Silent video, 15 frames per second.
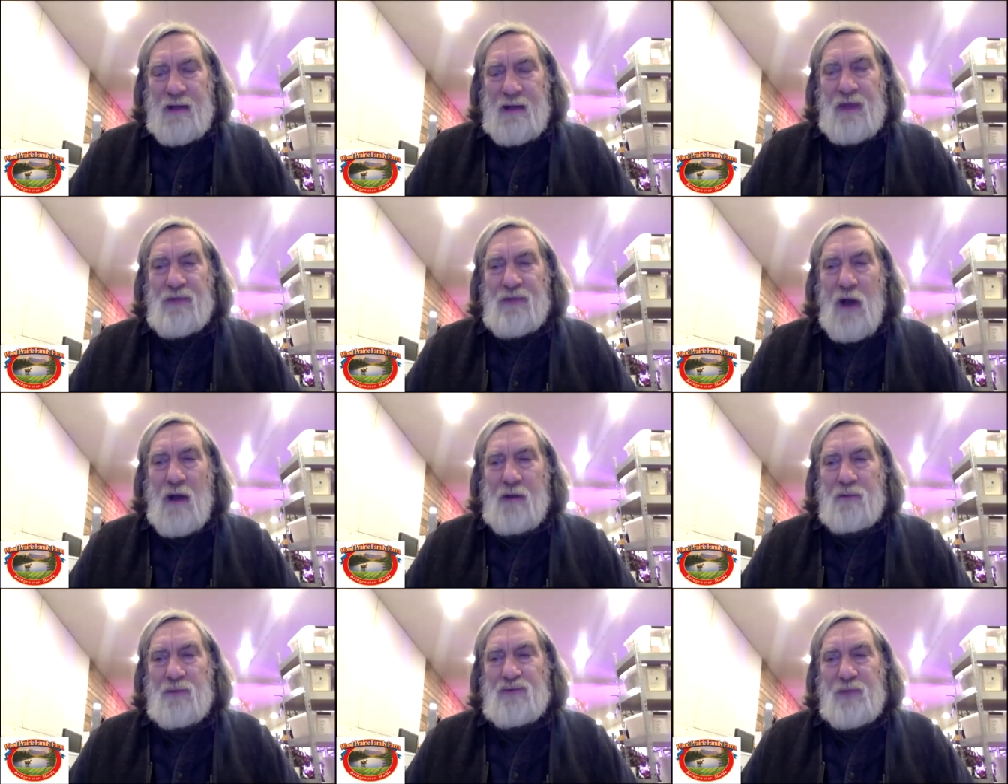uh,
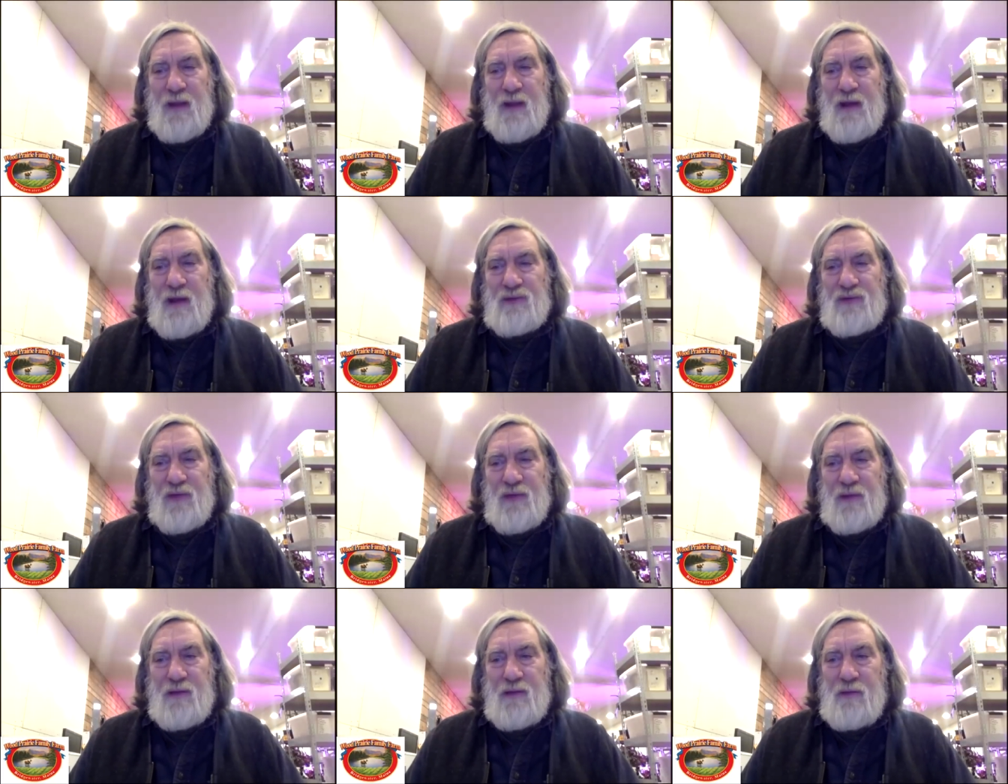and he thought it was
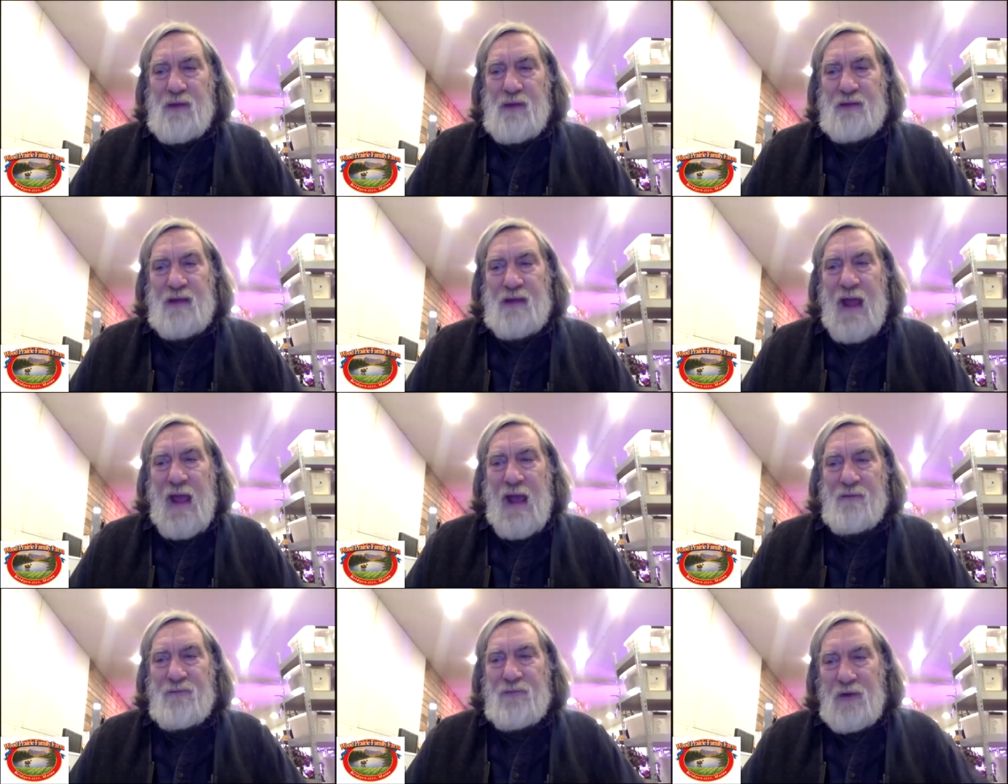because you
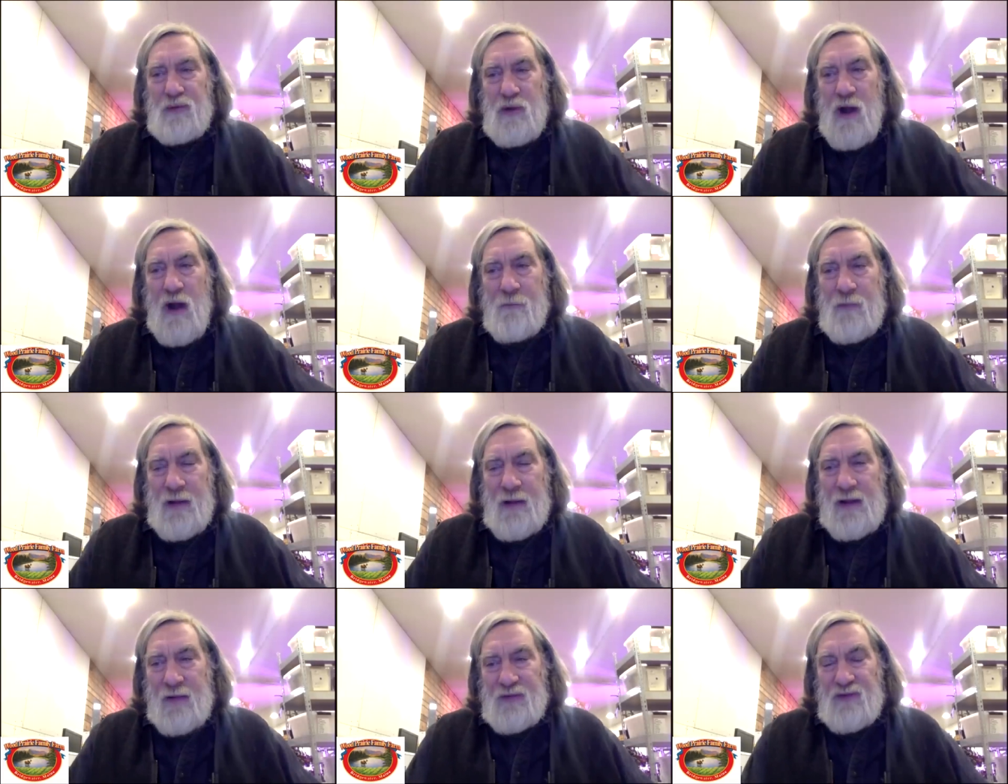didn't have the
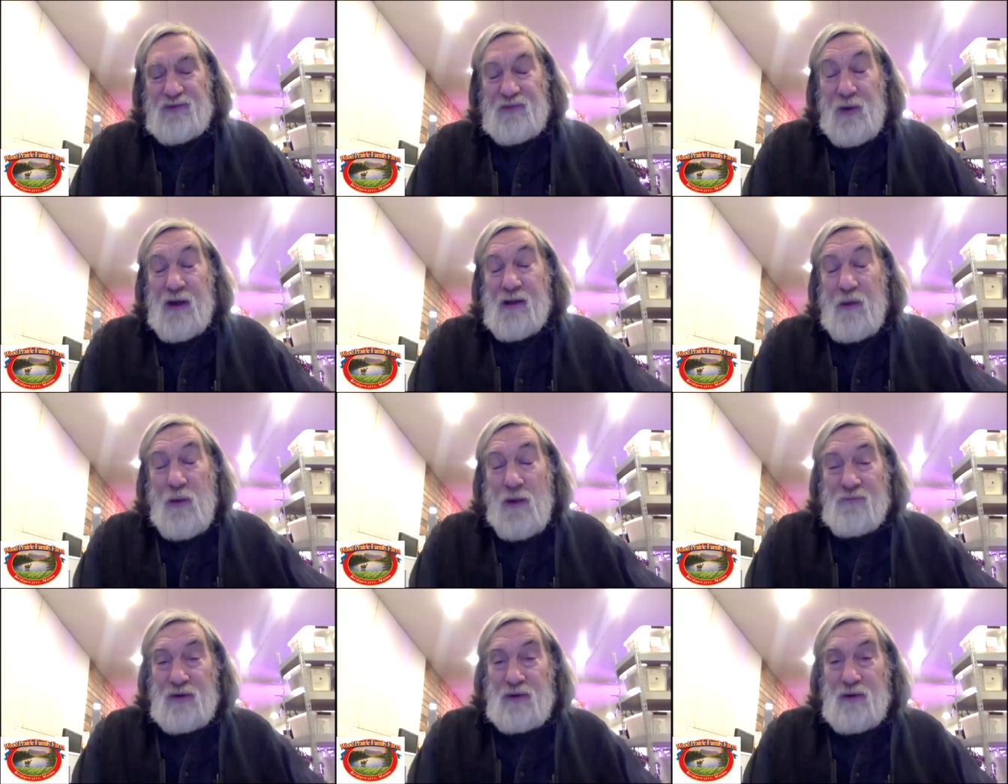crop in the
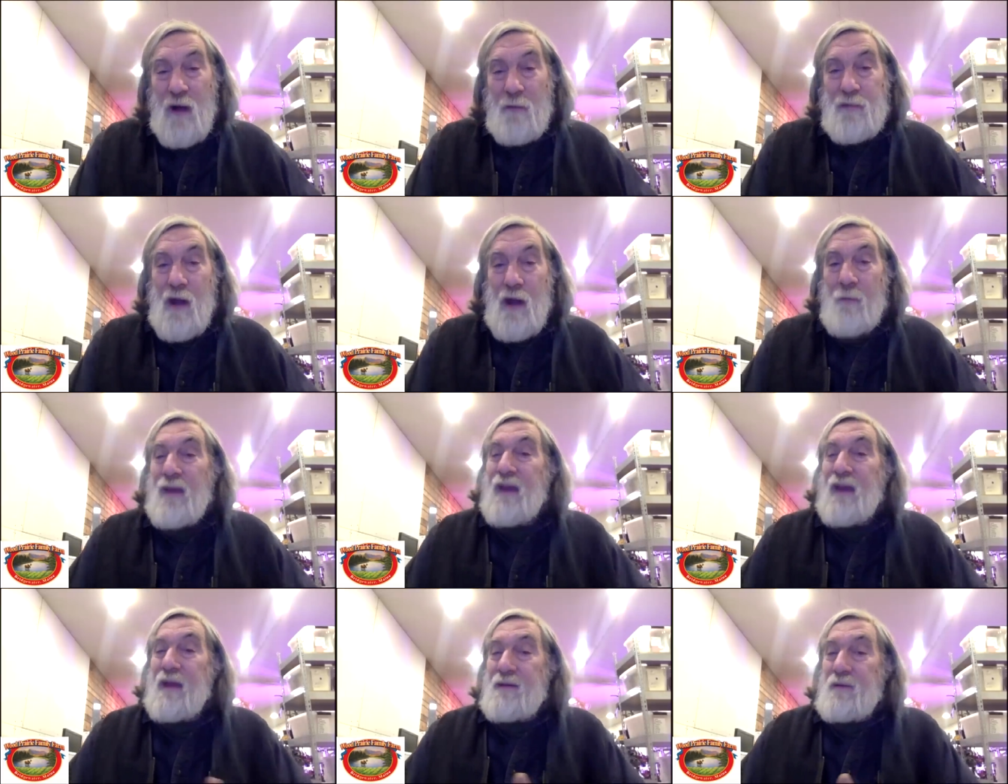spring. You have a
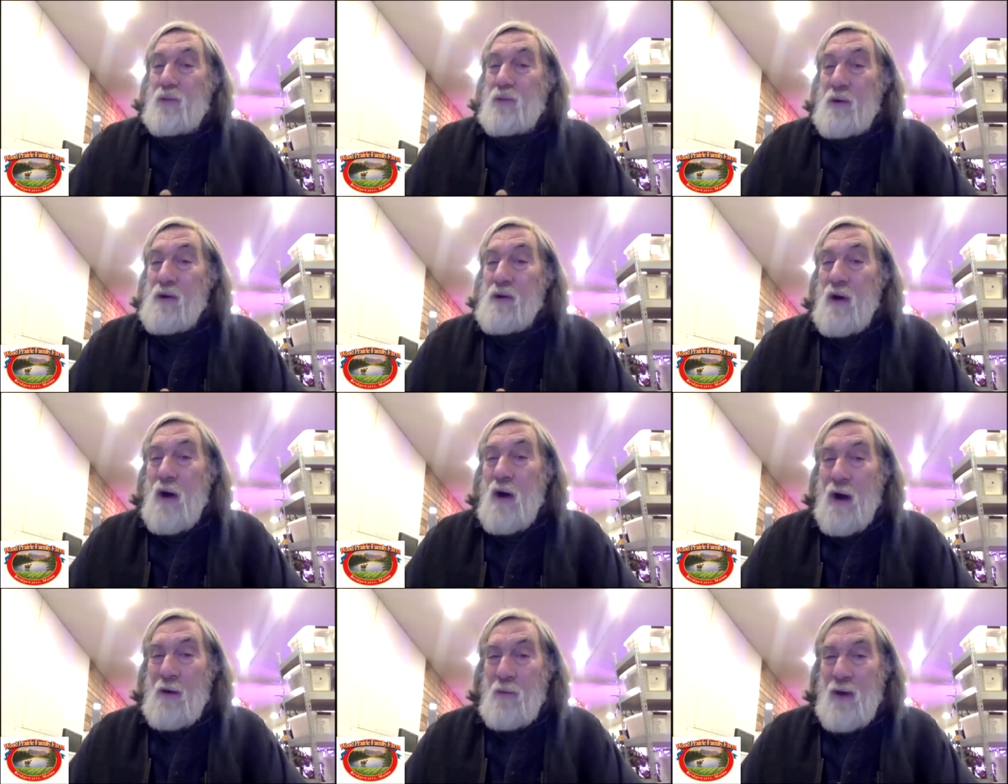crop coming
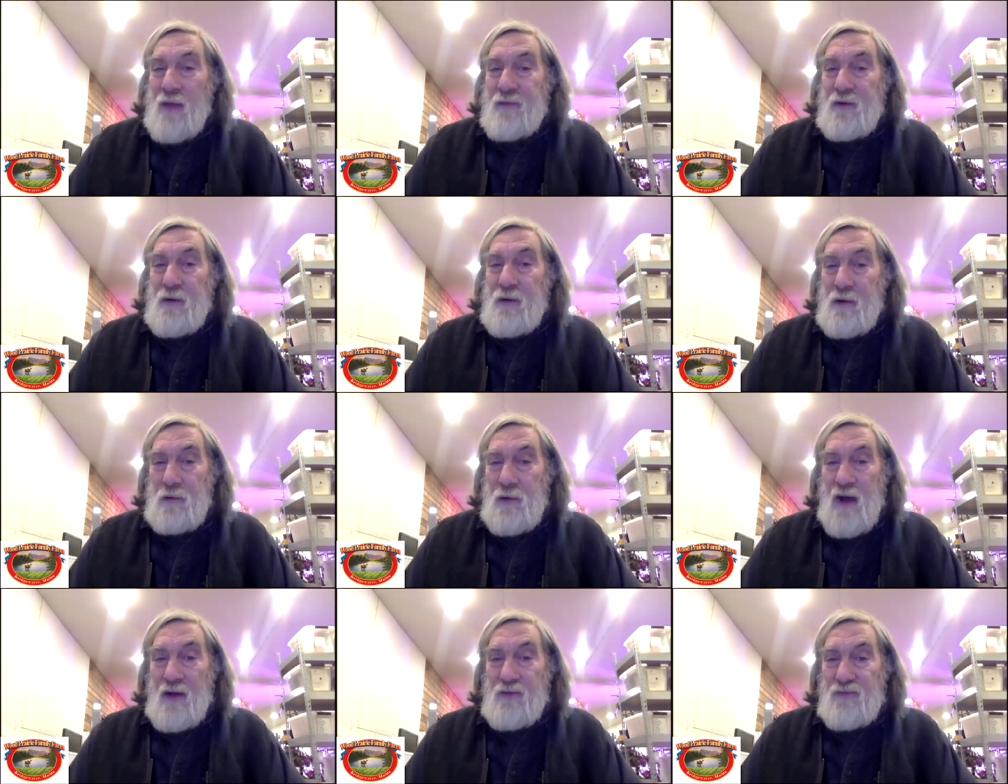into real hot
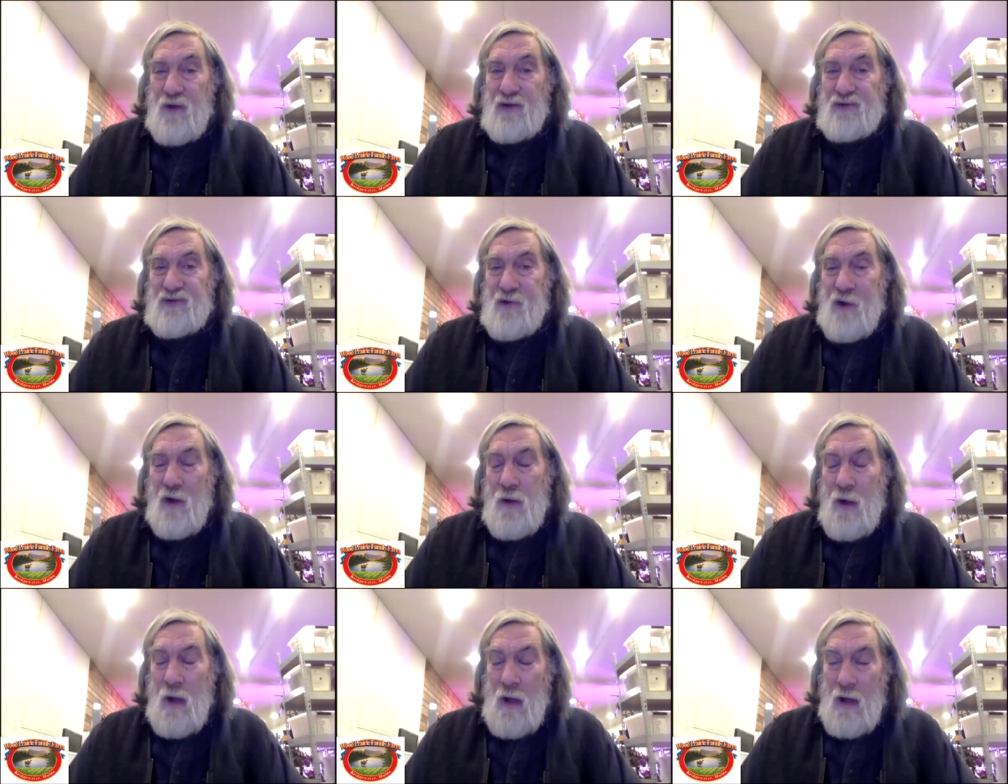weather around
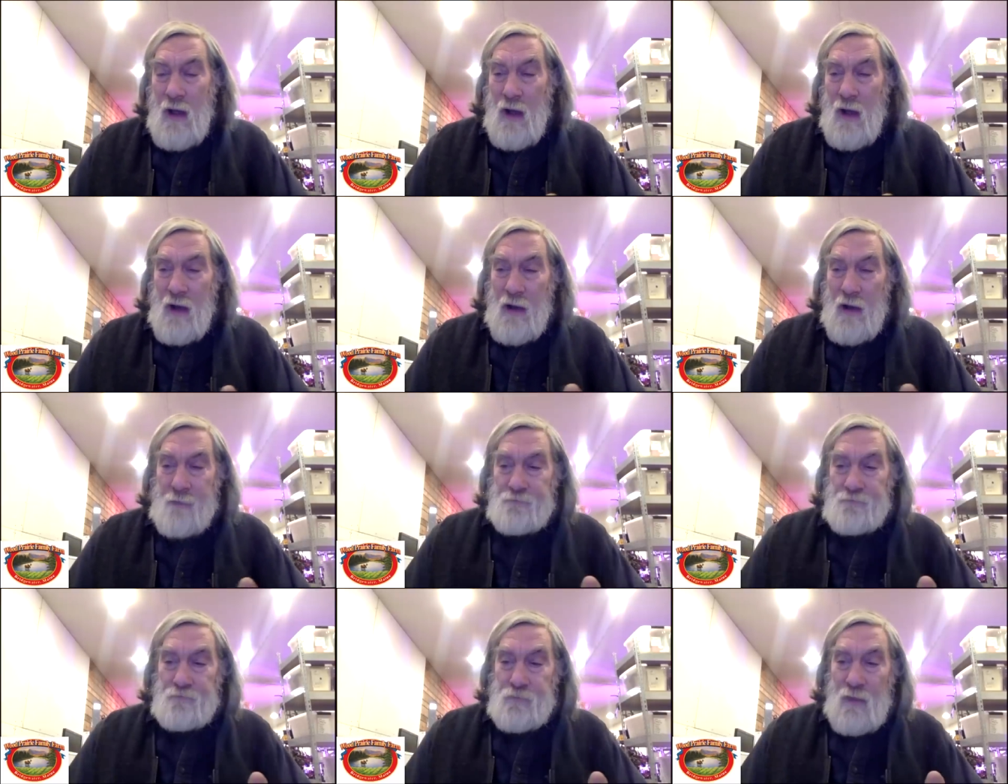Fresno.
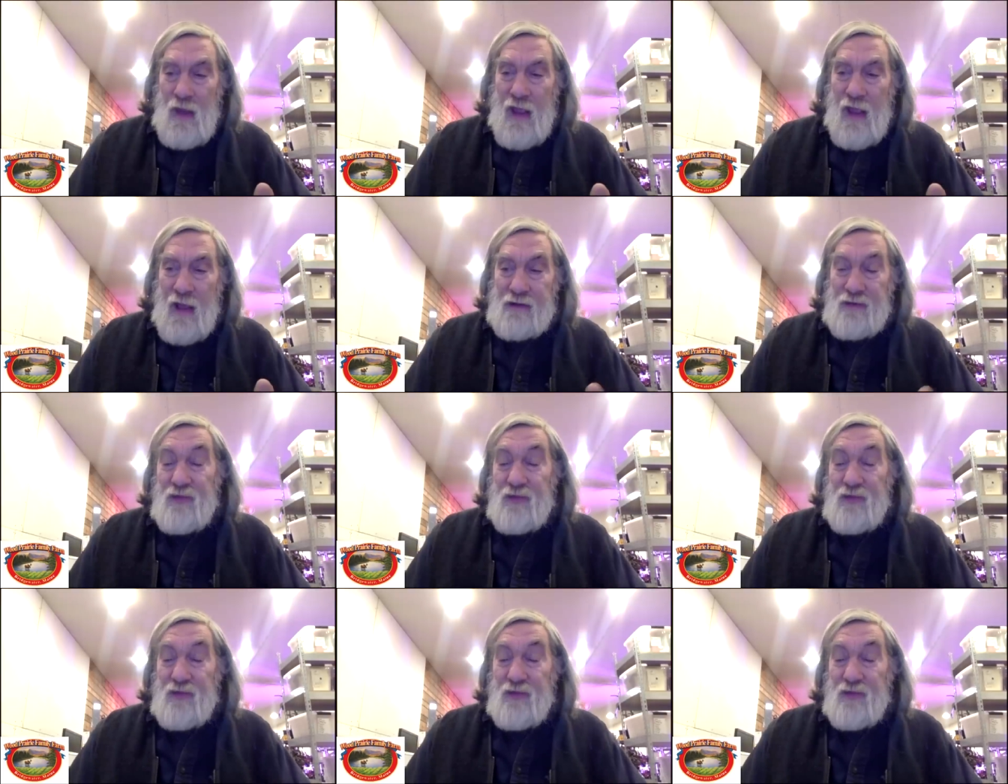Mm-hmm. Um,